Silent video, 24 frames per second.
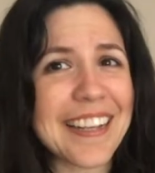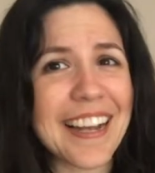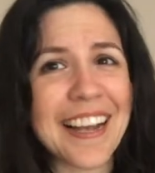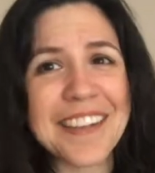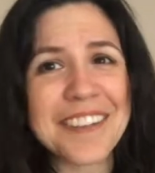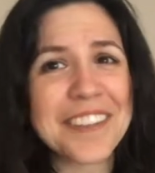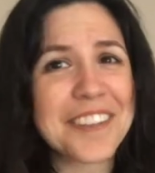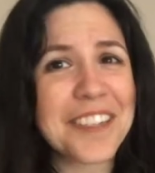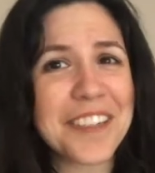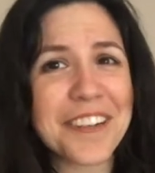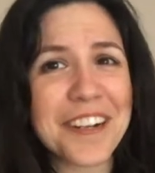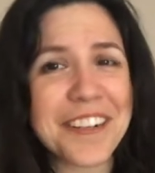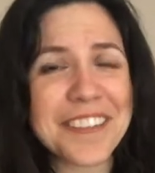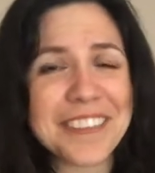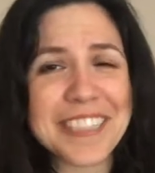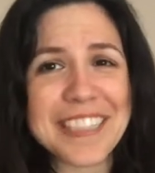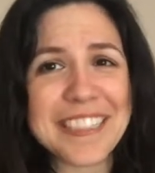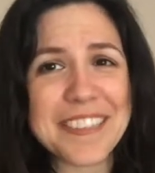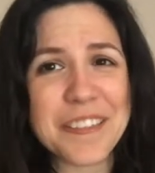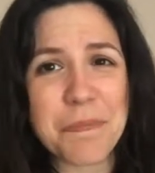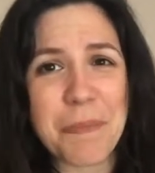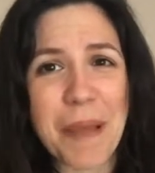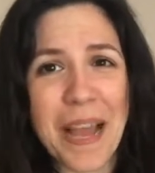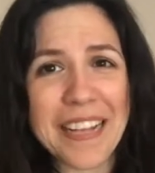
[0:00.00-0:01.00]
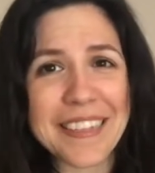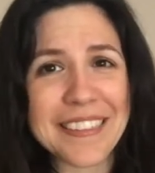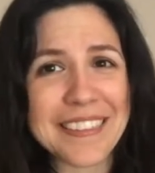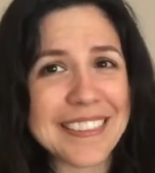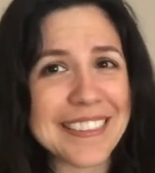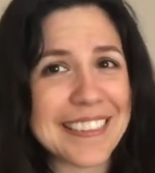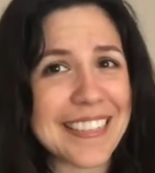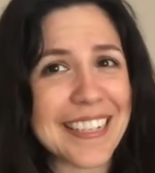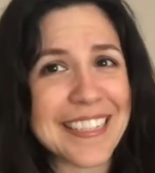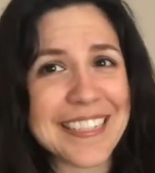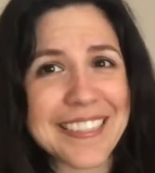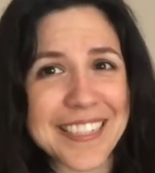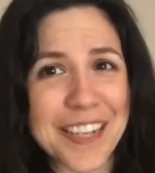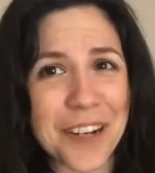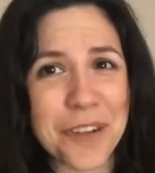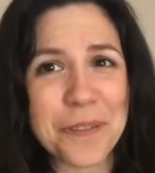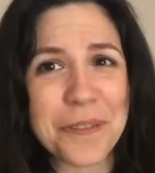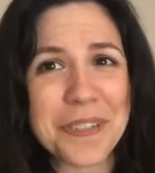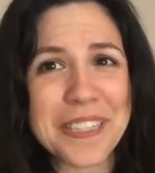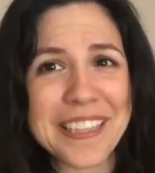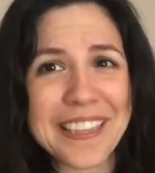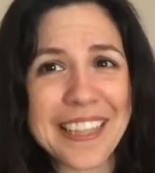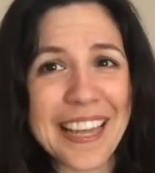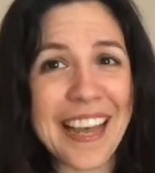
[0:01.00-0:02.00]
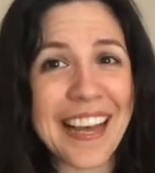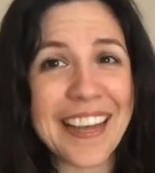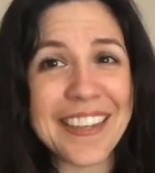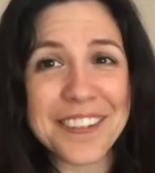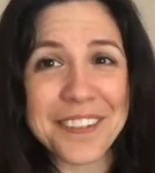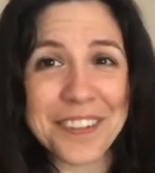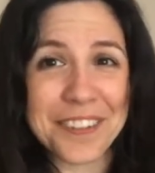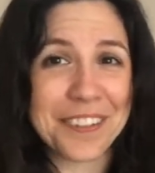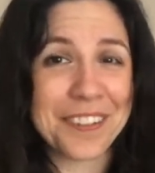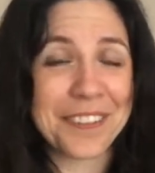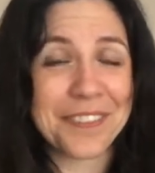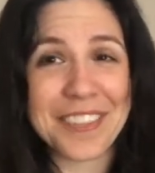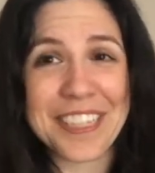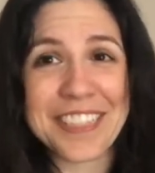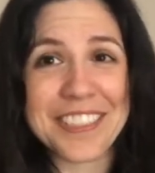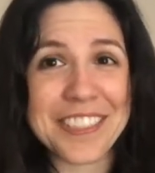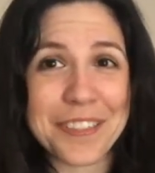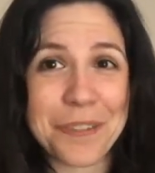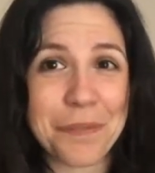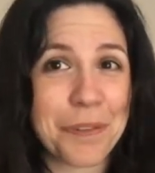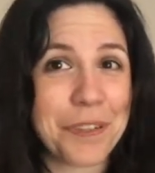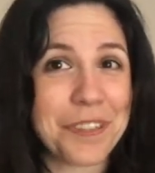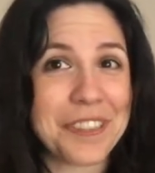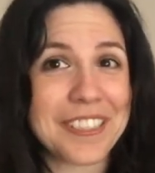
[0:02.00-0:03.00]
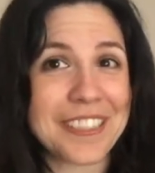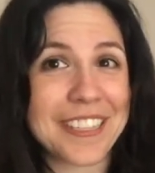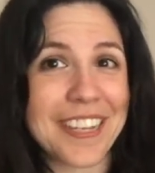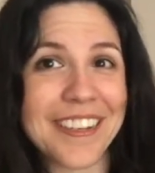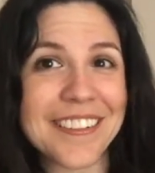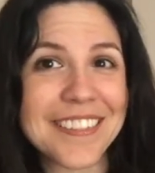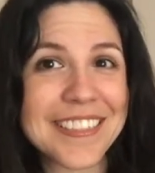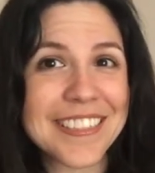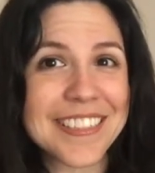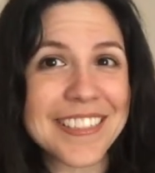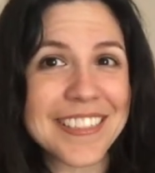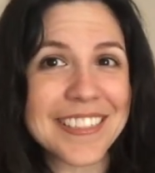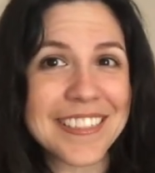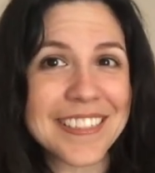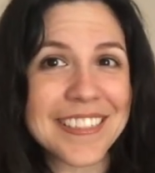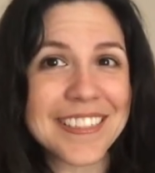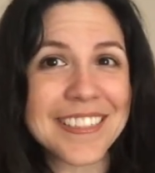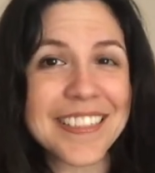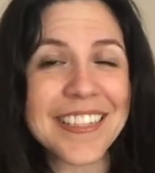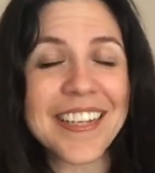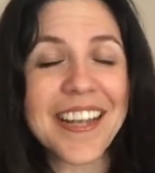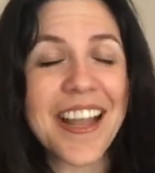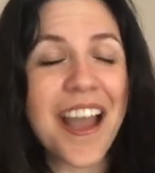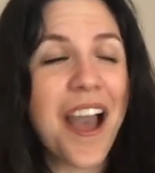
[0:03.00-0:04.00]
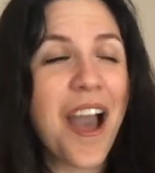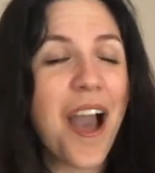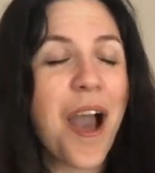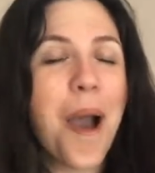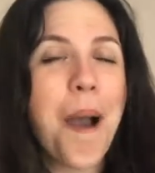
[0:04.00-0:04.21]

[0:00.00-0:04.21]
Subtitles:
I don't know how kids back in the day dealt with that, or if they just weren't scared as easily.